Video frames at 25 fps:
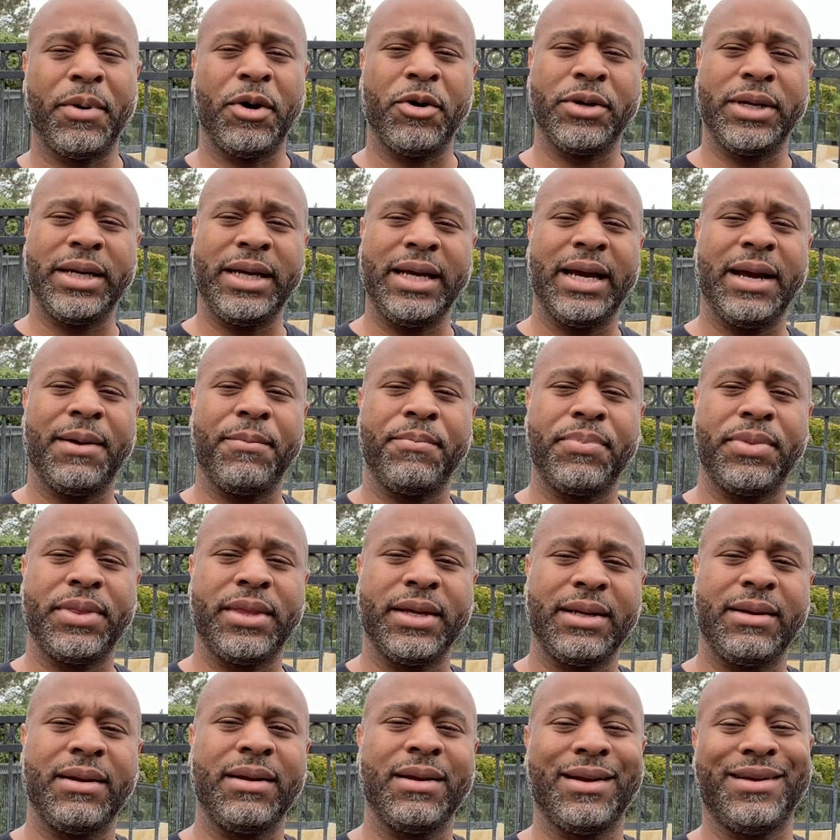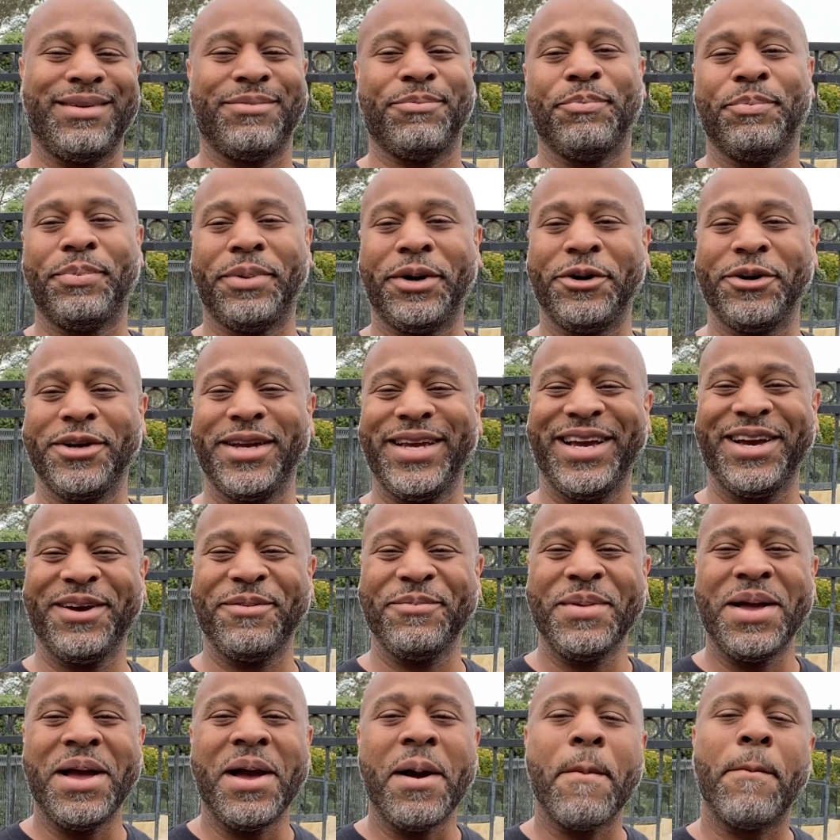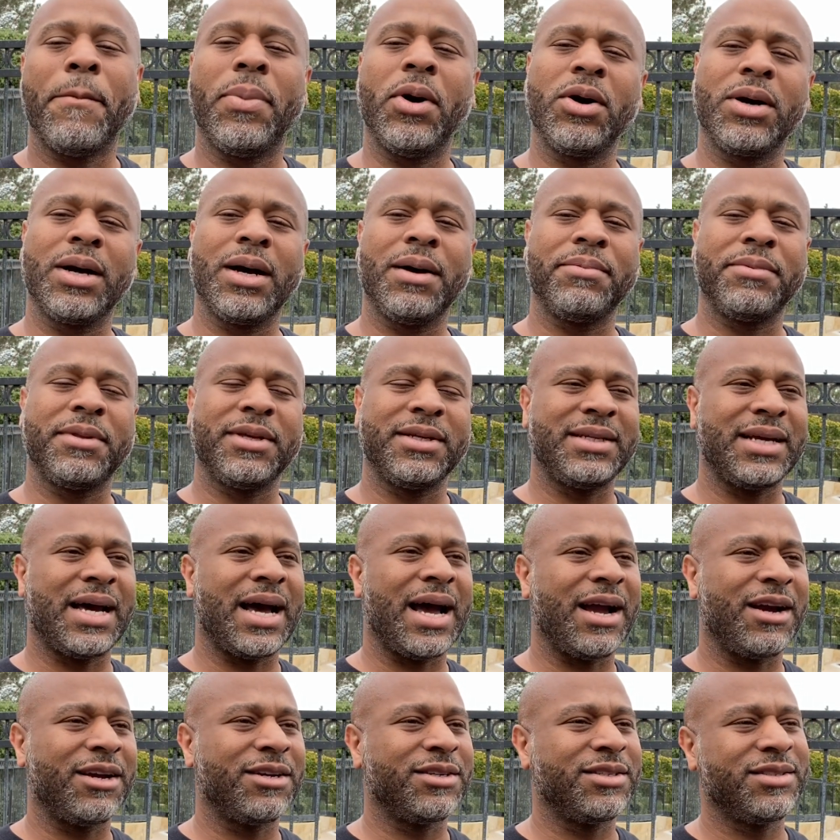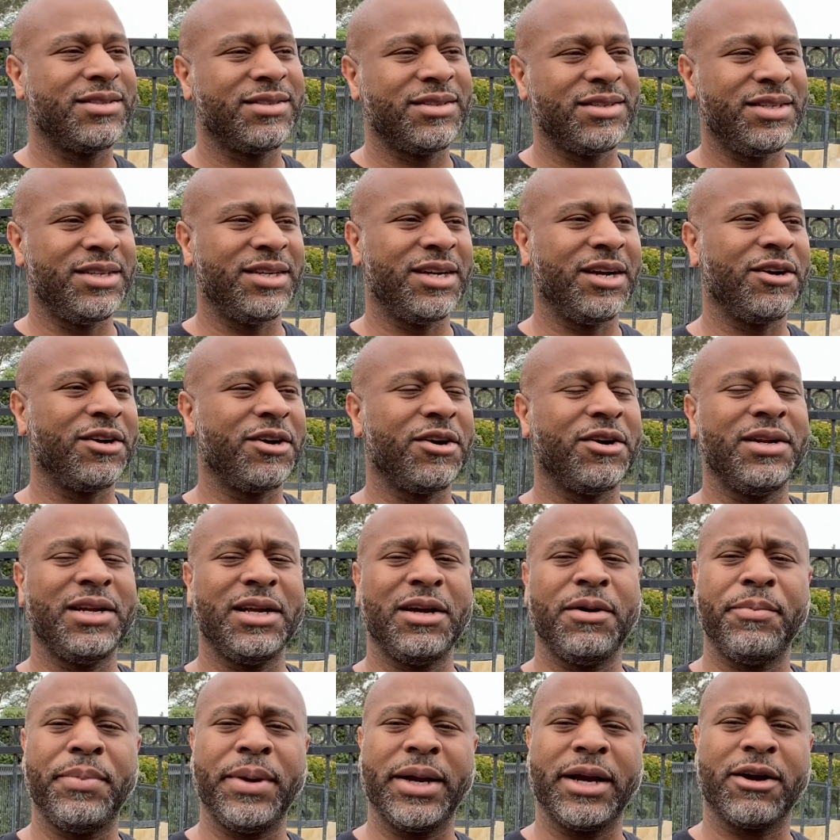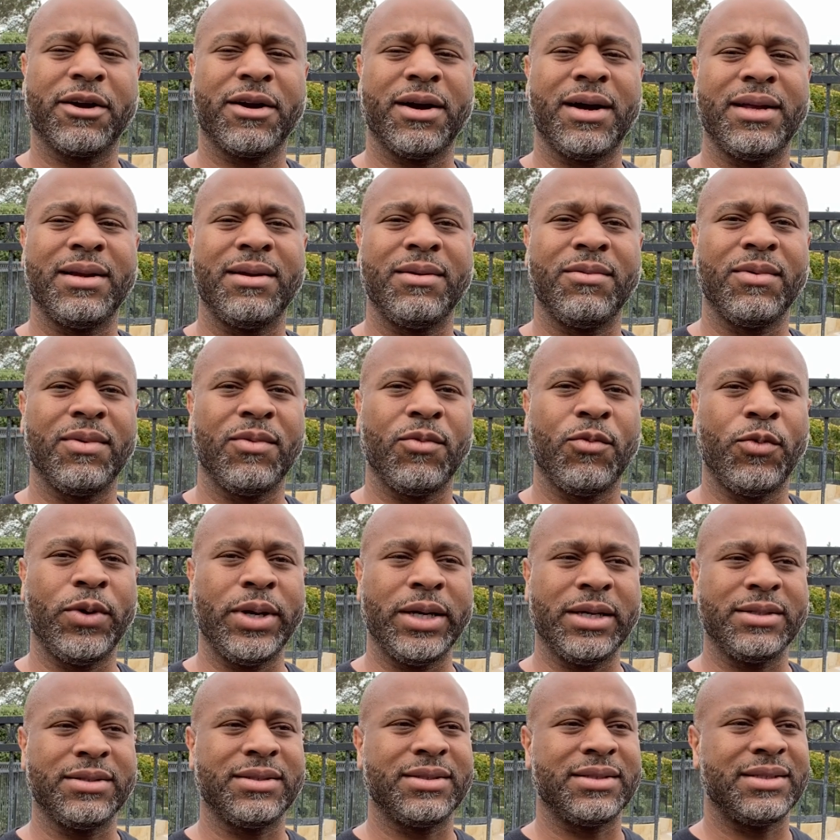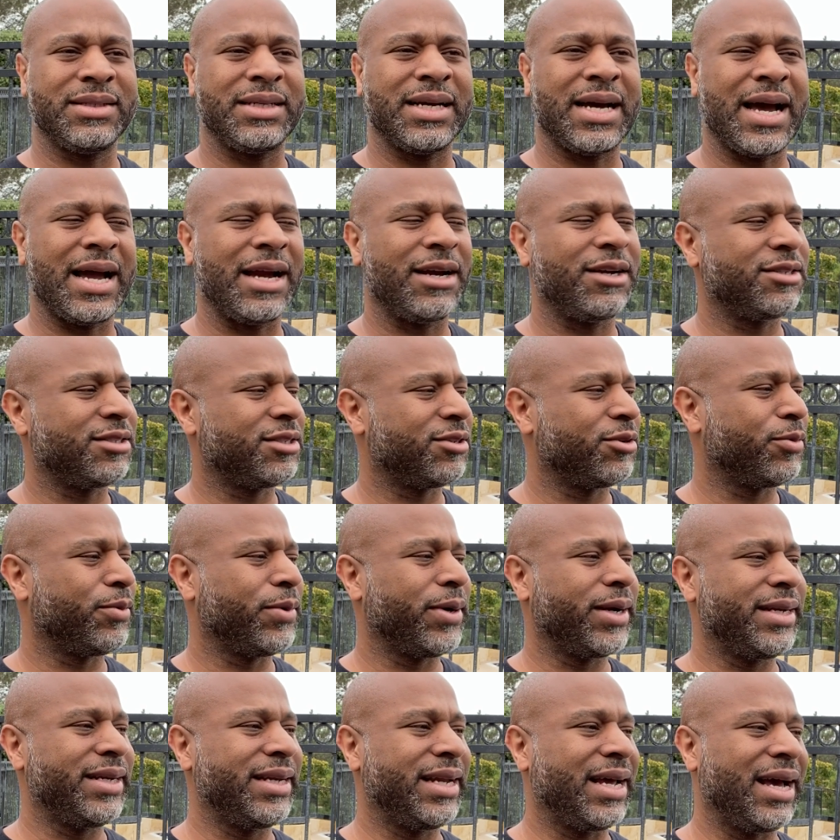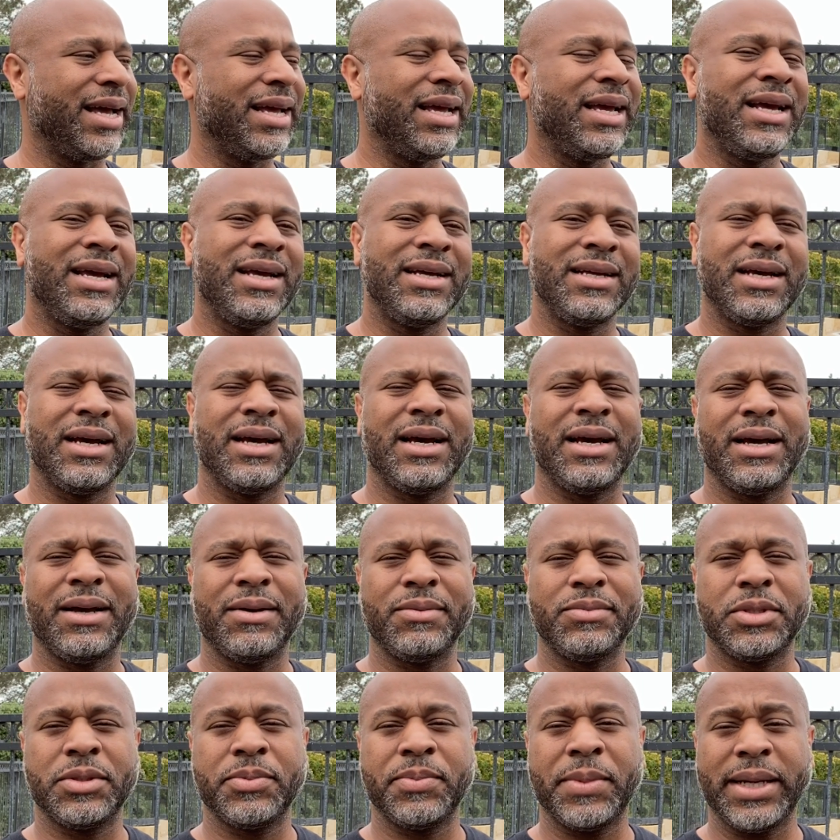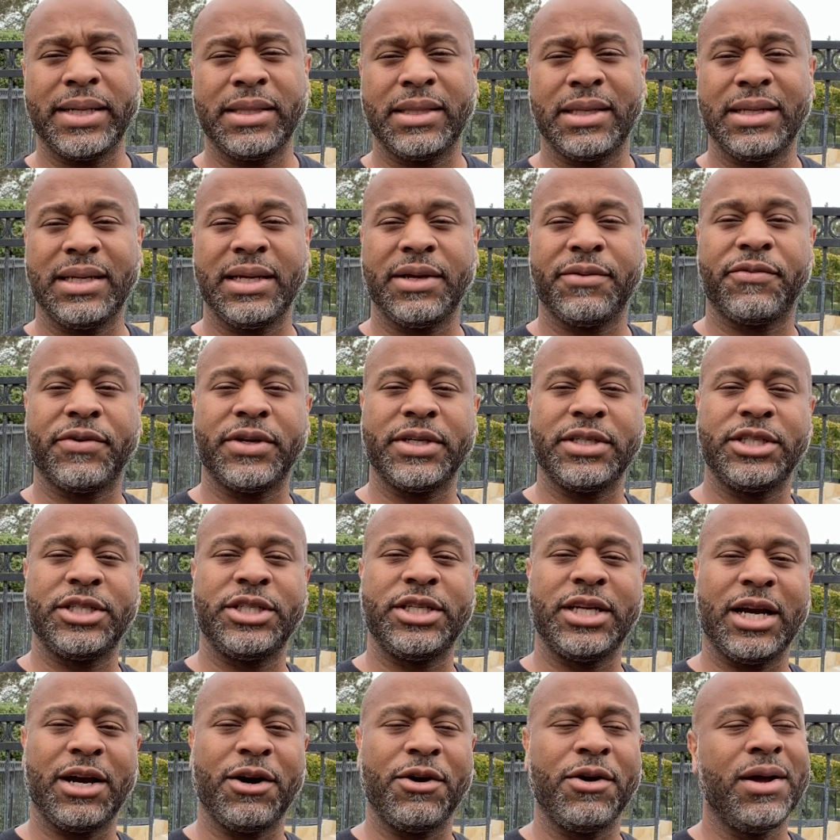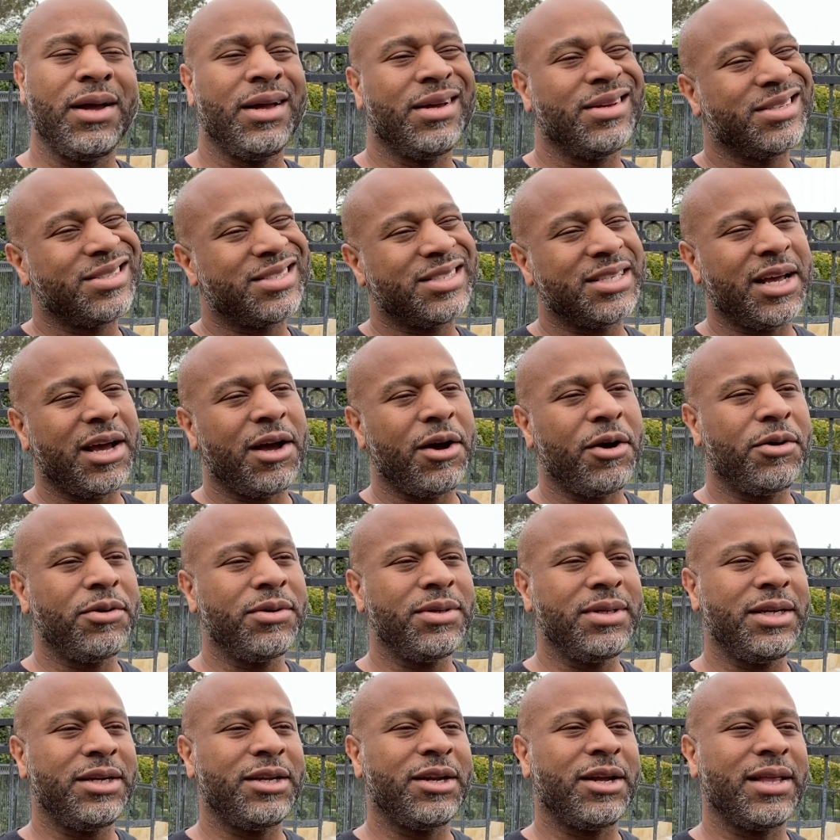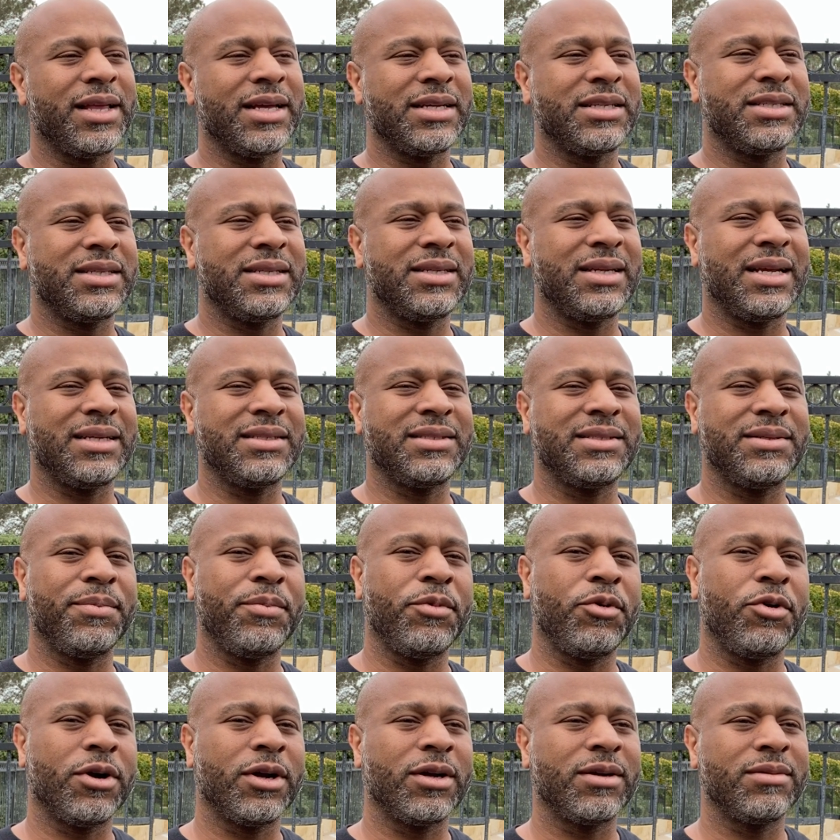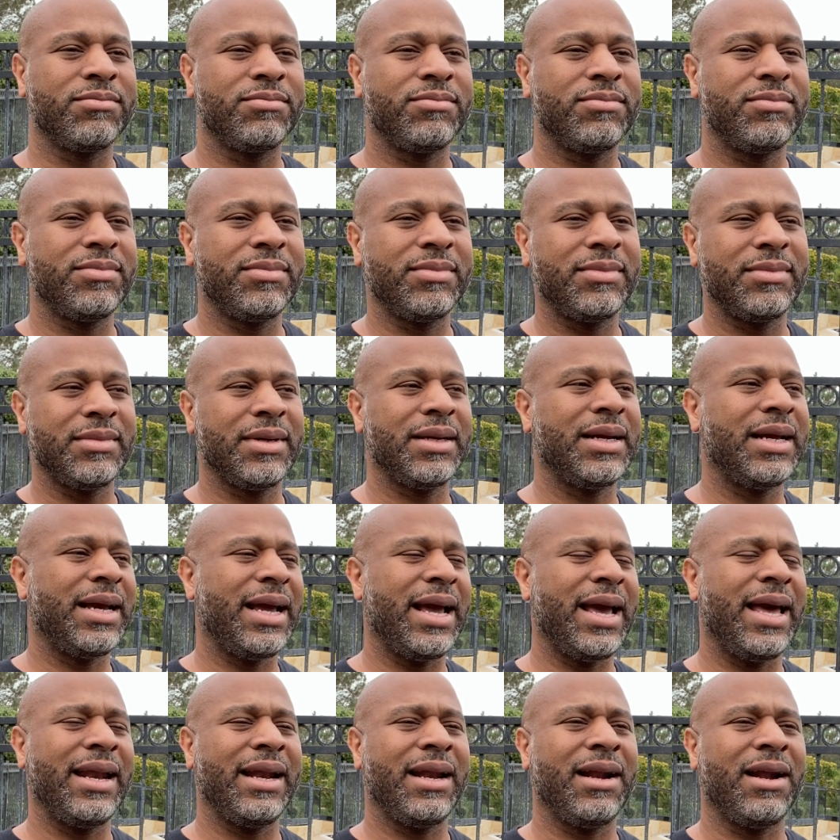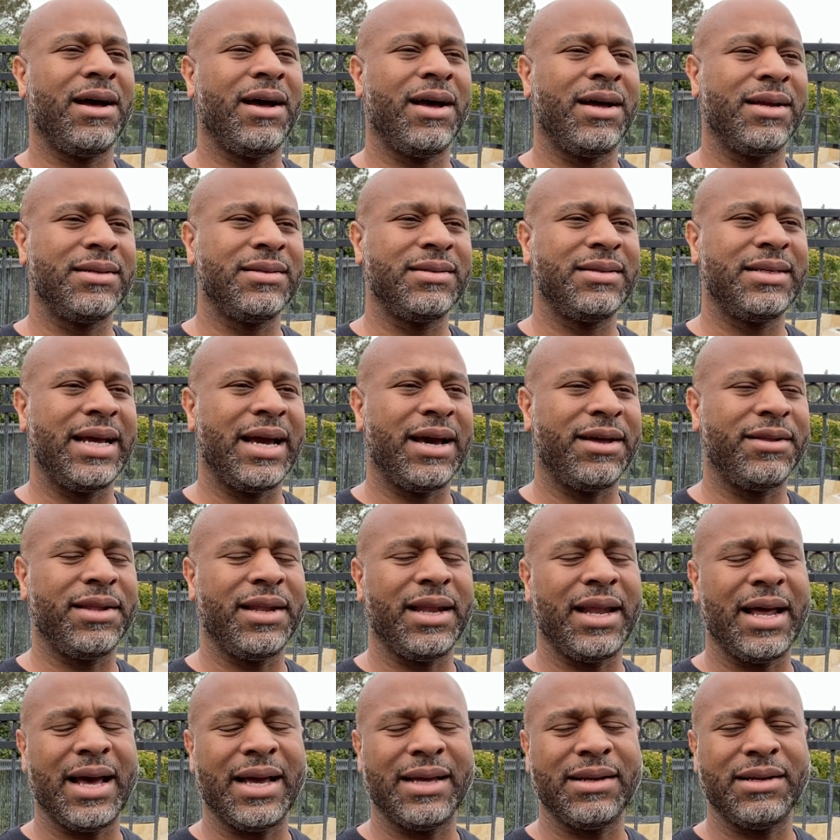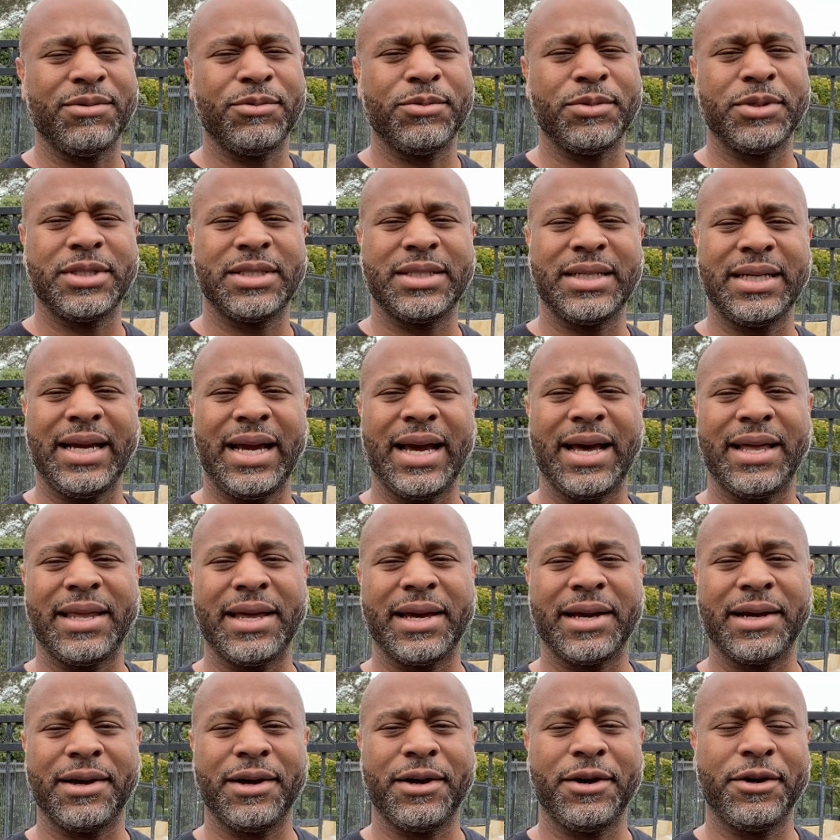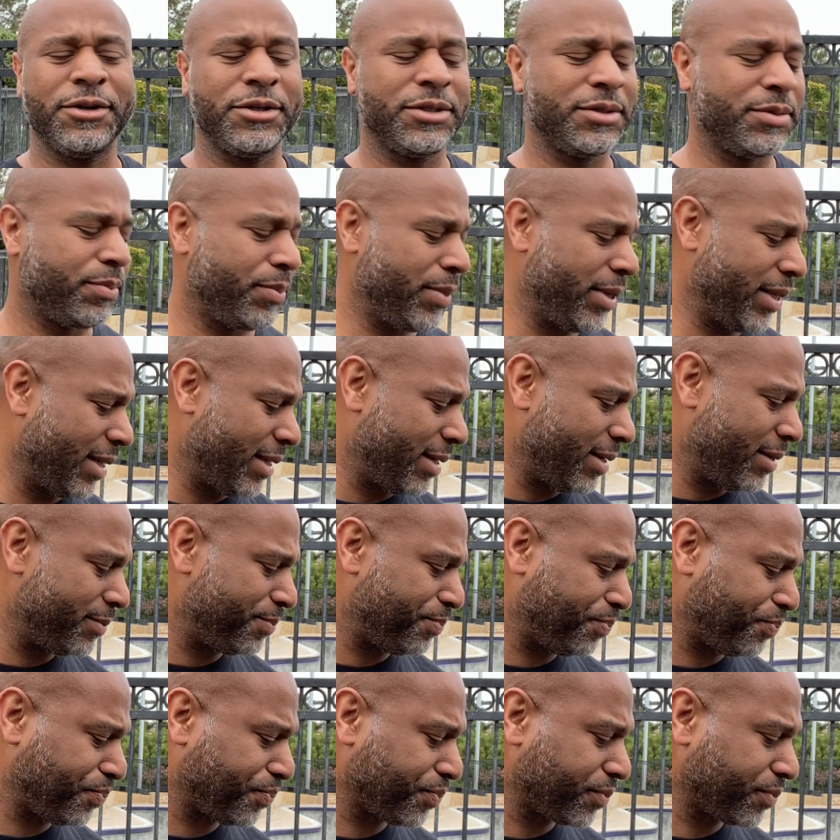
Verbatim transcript: bulky up the bulky up bulk up the tires, you know, go a little bigger on wheels and tires or whatnot, uh, to make the difference show. So, you know, that's that's some more headed on down the line, and we'll see how that goes. But um